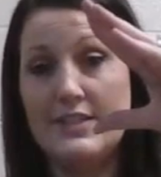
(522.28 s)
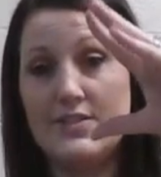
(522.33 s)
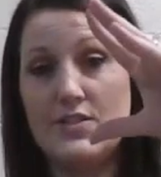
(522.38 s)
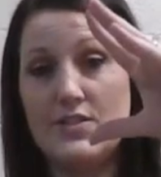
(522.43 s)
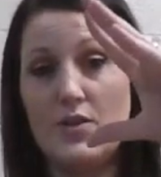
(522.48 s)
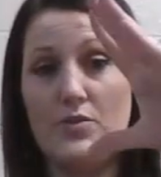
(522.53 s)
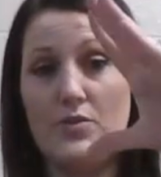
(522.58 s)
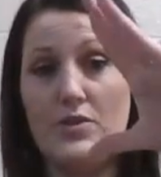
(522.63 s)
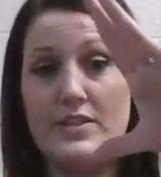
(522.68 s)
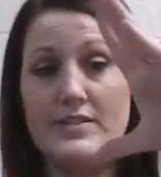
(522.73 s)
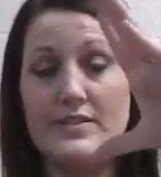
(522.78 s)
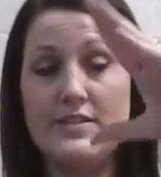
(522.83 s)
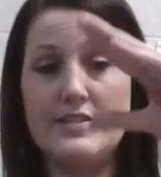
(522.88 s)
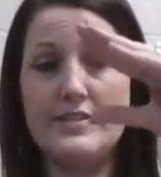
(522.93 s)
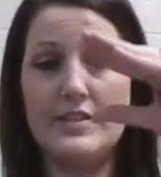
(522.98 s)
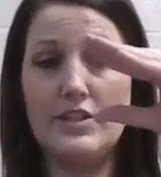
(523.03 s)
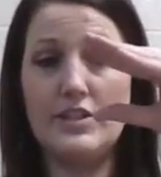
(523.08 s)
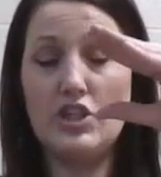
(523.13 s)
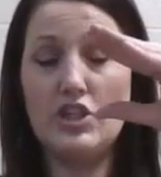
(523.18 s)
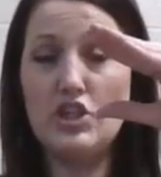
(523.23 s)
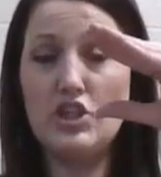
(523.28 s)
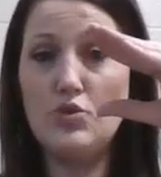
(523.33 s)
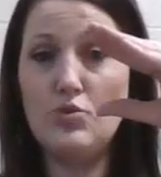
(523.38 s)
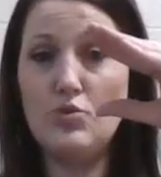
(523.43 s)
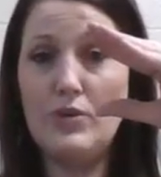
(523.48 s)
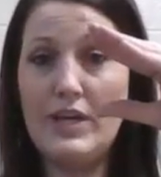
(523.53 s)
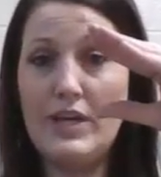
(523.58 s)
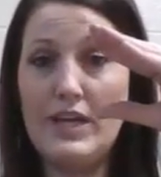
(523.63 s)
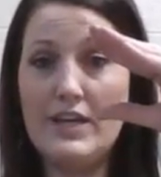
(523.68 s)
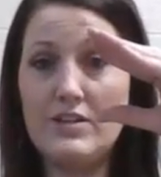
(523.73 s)
So this is an
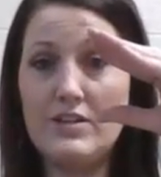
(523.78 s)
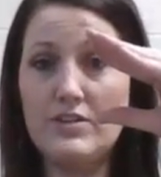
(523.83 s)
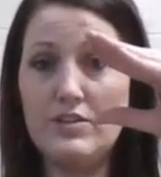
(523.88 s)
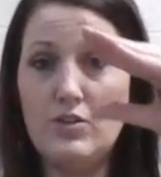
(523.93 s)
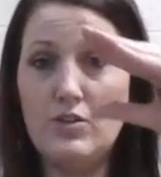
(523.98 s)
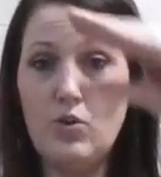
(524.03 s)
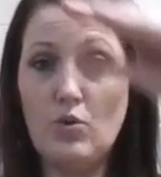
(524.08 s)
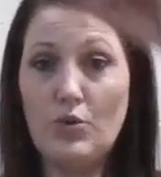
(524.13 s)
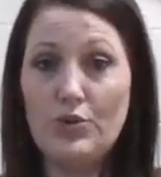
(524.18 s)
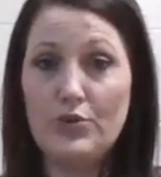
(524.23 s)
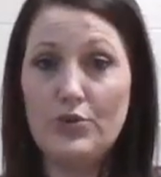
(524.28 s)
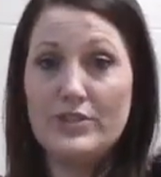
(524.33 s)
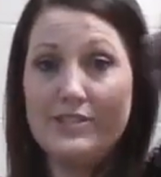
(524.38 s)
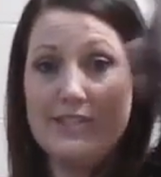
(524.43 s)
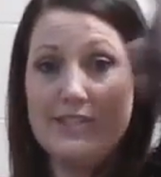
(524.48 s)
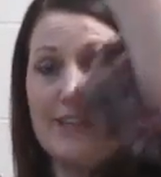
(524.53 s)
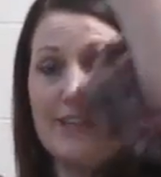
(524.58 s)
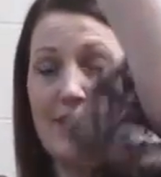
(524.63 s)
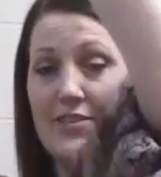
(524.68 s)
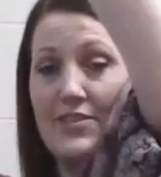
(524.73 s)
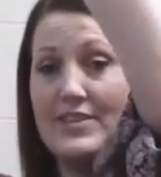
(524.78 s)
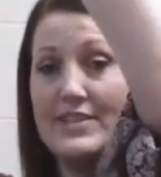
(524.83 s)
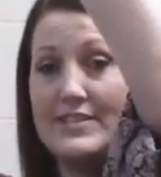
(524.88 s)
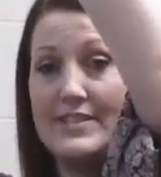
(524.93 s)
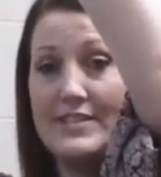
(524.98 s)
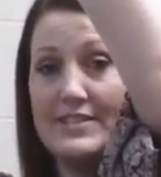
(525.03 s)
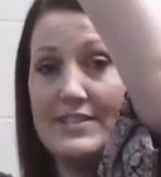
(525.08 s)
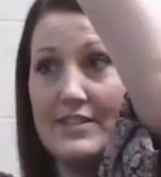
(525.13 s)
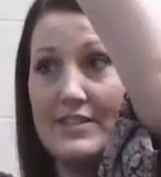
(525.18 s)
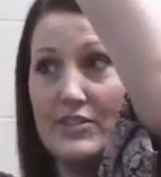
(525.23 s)
acute angle, or you could say that this
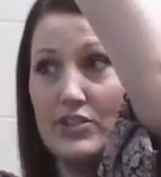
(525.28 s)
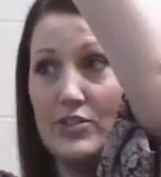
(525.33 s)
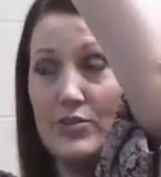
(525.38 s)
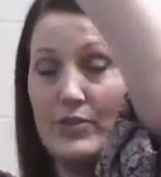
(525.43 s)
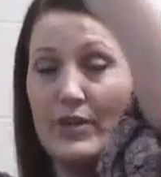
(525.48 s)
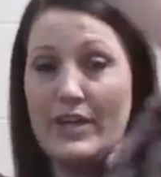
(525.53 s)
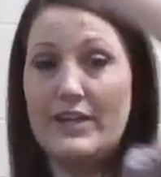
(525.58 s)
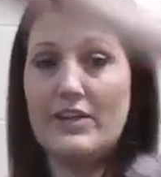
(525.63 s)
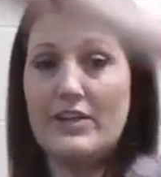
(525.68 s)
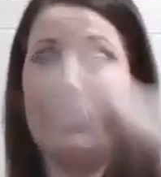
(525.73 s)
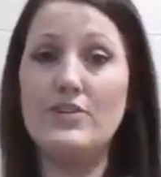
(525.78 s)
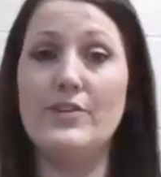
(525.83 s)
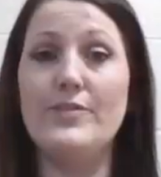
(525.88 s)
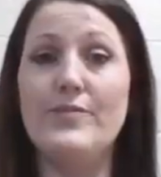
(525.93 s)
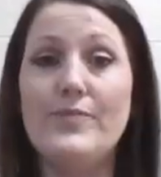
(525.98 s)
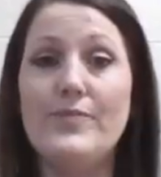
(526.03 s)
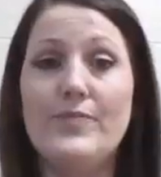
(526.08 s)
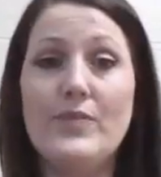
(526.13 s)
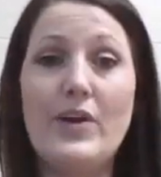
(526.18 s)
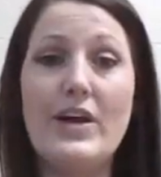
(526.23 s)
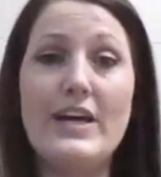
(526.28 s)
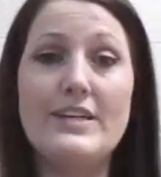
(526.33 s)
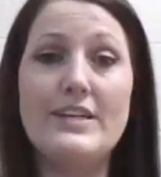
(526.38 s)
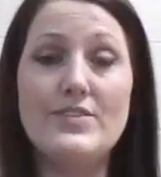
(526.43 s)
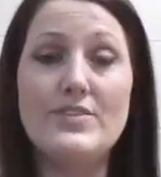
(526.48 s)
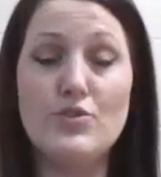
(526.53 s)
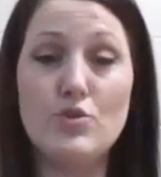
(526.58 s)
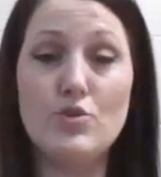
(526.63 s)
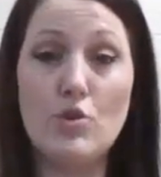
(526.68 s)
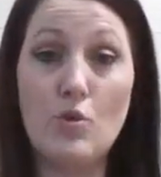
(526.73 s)
is an acute angle. Okay,
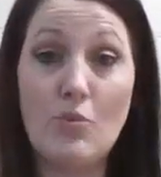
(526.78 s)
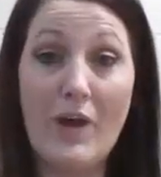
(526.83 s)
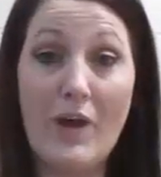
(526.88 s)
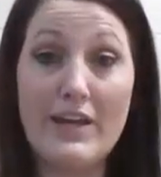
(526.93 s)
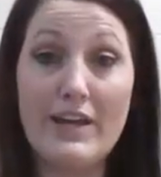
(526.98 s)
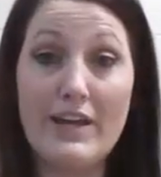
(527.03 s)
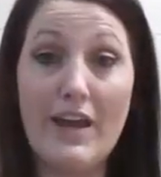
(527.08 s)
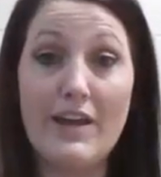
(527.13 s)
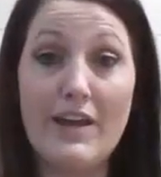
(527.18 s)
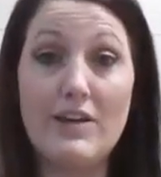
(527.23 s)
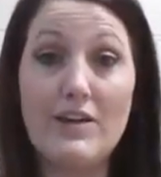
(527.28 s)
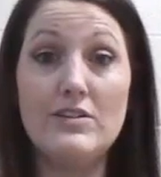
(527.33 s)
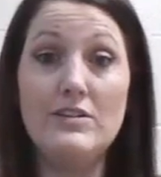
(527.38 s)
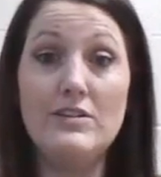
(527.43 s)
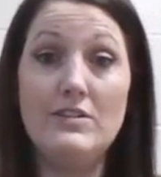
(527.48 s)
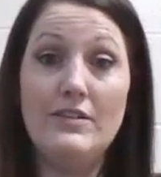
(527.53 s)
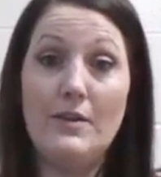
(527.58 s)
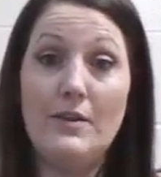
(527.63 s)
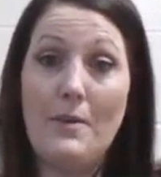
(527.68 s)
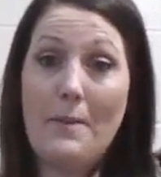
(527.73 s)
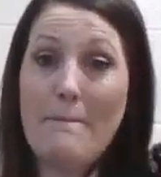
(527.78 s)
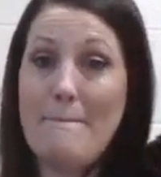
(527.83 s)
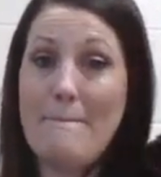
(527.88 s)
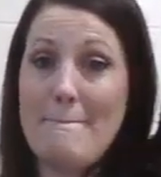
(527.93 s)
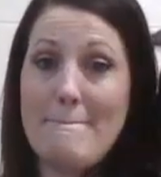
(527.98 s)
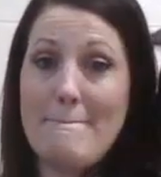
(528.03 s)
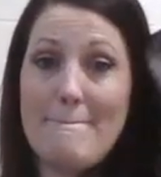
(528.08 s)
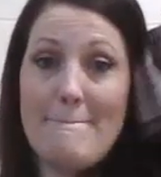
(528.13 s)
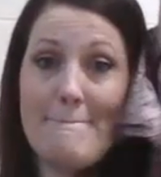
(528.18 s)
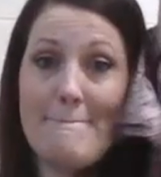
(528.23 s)
so do a right angle
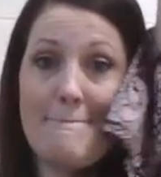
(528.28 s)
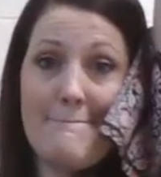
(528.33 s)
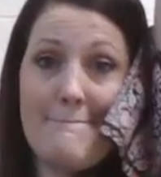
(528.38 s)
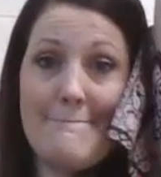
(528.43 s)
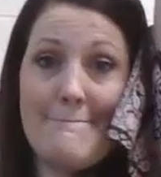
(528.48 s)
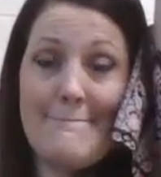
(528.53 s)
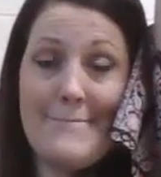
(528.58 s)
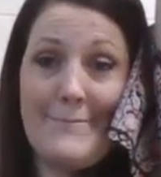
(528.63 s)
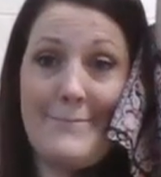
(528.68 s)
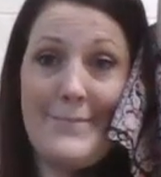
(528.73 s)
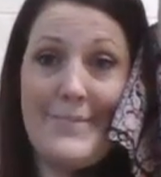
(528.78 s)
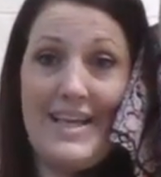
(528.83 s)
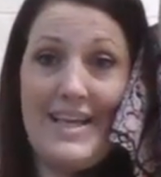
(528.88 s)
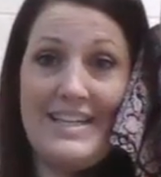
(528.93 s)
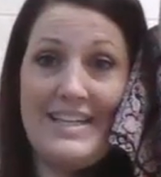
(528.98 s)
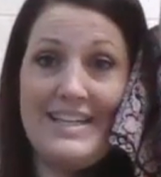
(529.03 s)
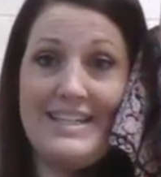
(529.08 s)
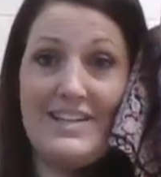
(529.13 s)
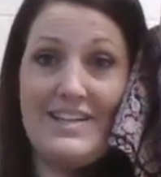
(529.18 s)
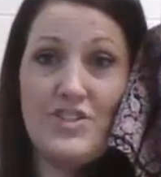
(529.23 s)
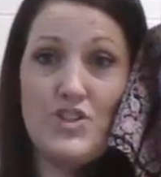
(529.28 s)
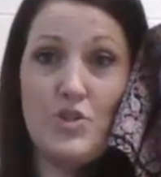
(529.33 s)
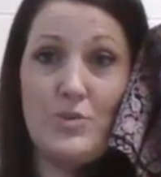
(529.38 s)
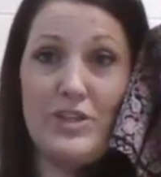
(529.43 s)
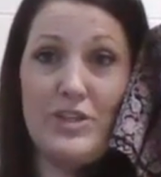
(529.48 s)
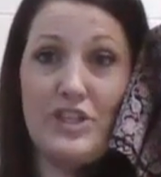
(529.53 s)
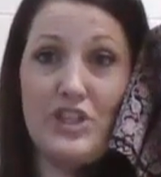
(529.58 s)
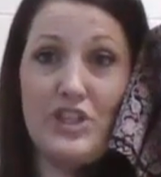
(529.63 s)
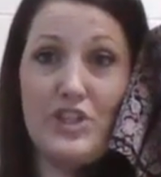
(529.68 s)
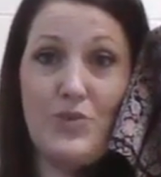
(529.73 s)
and do
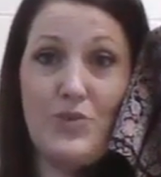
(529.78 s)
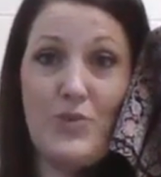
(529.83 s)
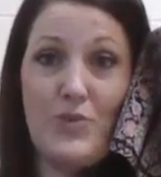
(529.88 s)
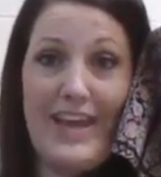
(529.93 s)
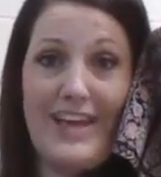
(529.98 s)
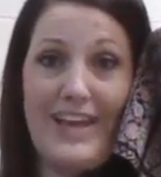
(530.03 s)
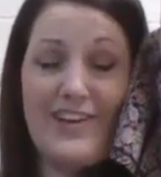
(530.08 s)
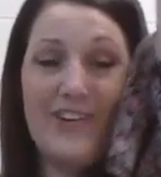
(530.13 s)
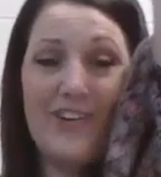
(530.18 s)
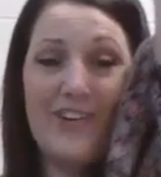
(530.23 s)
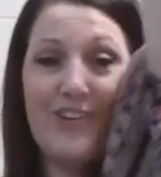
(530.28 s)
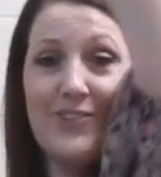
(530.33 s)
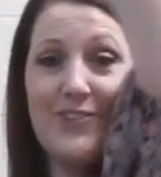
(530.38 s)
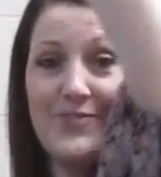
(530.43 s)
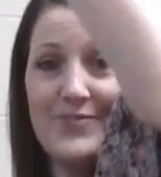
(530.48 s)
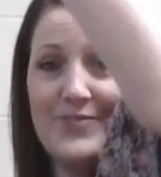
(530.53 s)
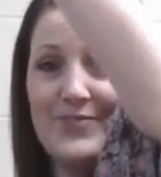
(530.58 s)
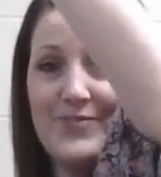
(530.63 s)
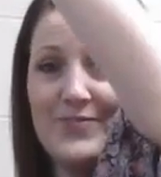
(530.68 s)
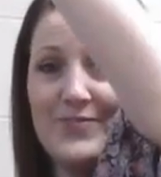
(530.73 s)
an acute angle.